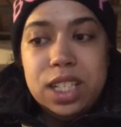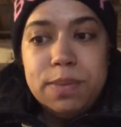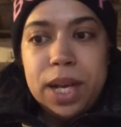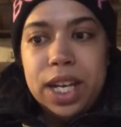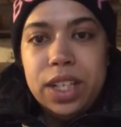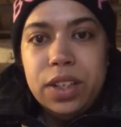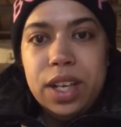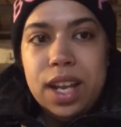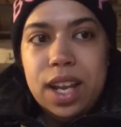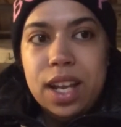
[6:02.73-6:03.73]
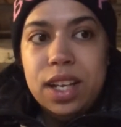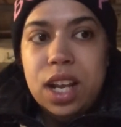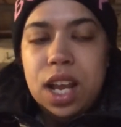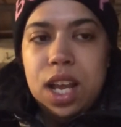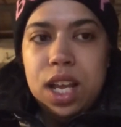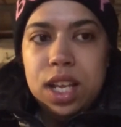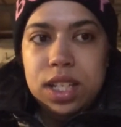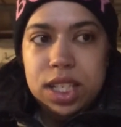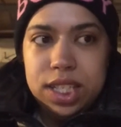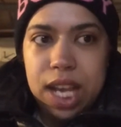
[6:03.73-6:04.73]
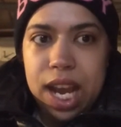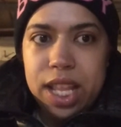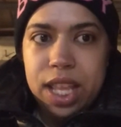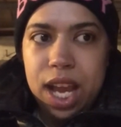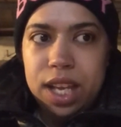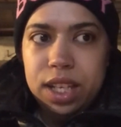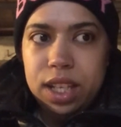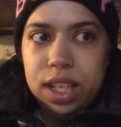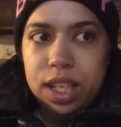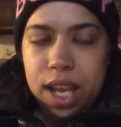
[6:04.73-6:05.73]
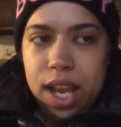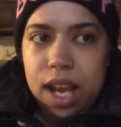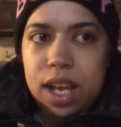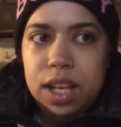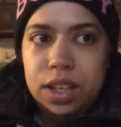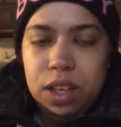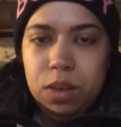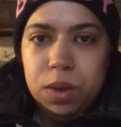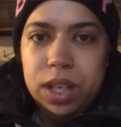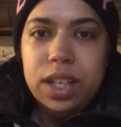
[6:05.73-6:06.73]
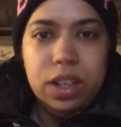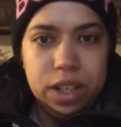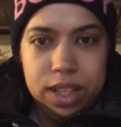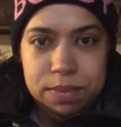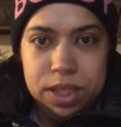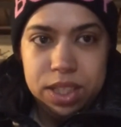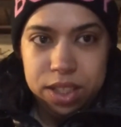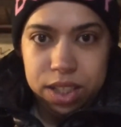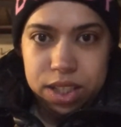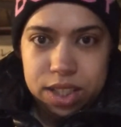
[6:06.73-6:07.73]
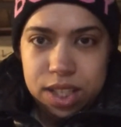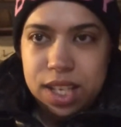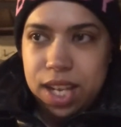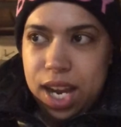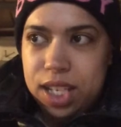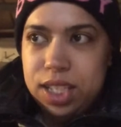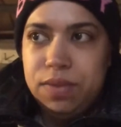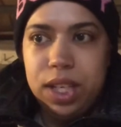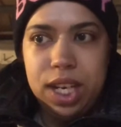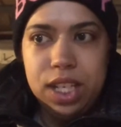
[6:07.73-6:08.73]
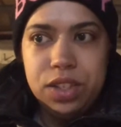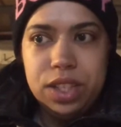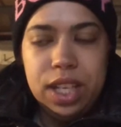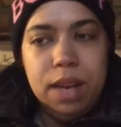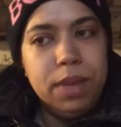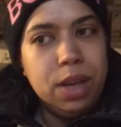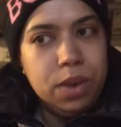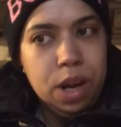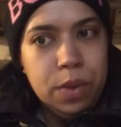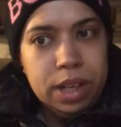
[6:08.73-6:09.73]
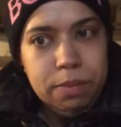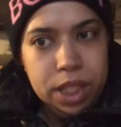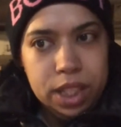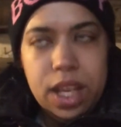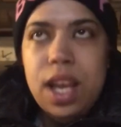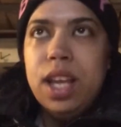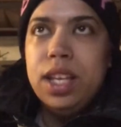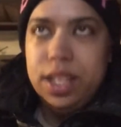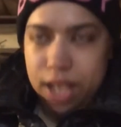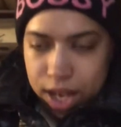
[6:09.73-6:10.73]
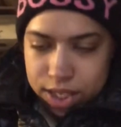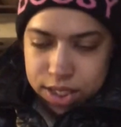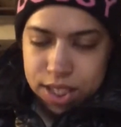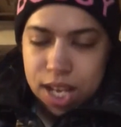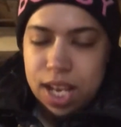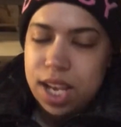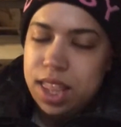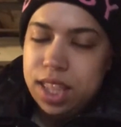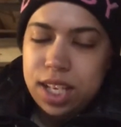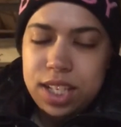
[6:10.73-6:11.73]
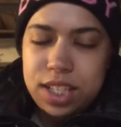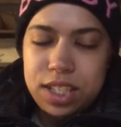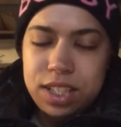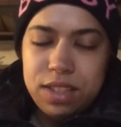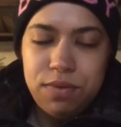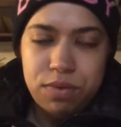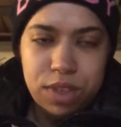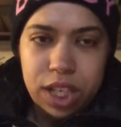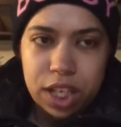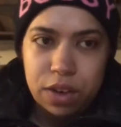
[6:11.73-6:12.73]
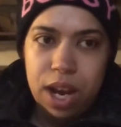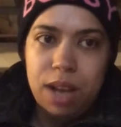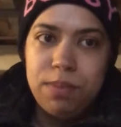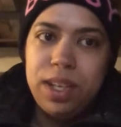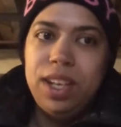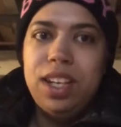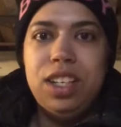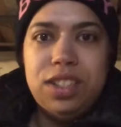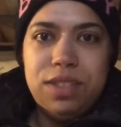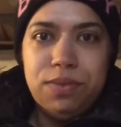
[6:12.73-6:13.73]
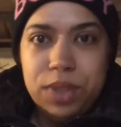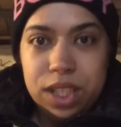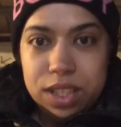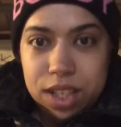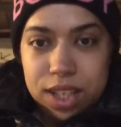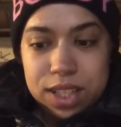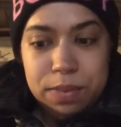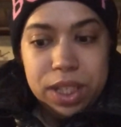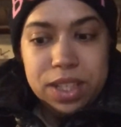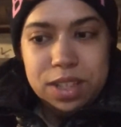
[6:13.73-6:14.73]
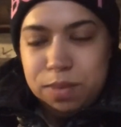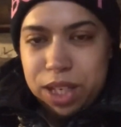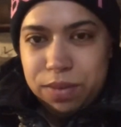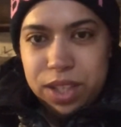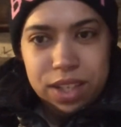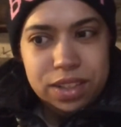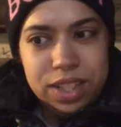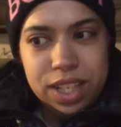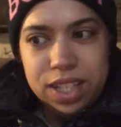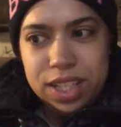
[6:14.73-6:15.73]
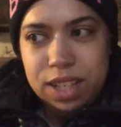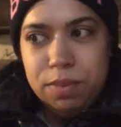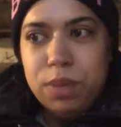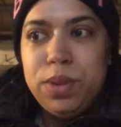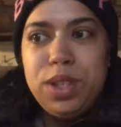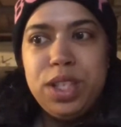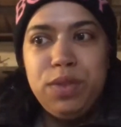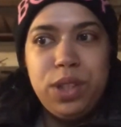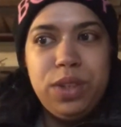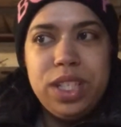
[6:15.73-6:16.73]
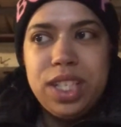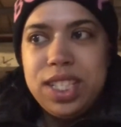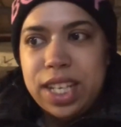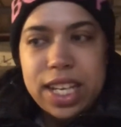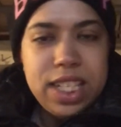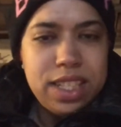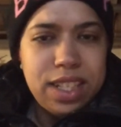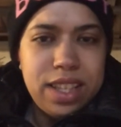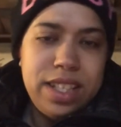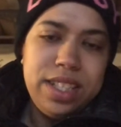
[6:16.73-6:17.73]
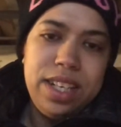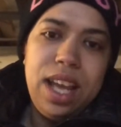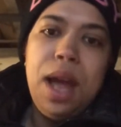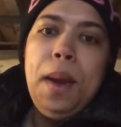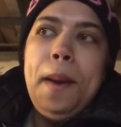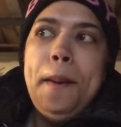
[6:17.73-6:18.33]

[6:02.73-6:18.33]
inspired and decide that, yeah, you know what, narcolepsy sucks. Yes, financially, I'm not where I want to be. Yes, this freaking crap just freaking sucks because nobody really understands that and people just view us as lazy and this and that.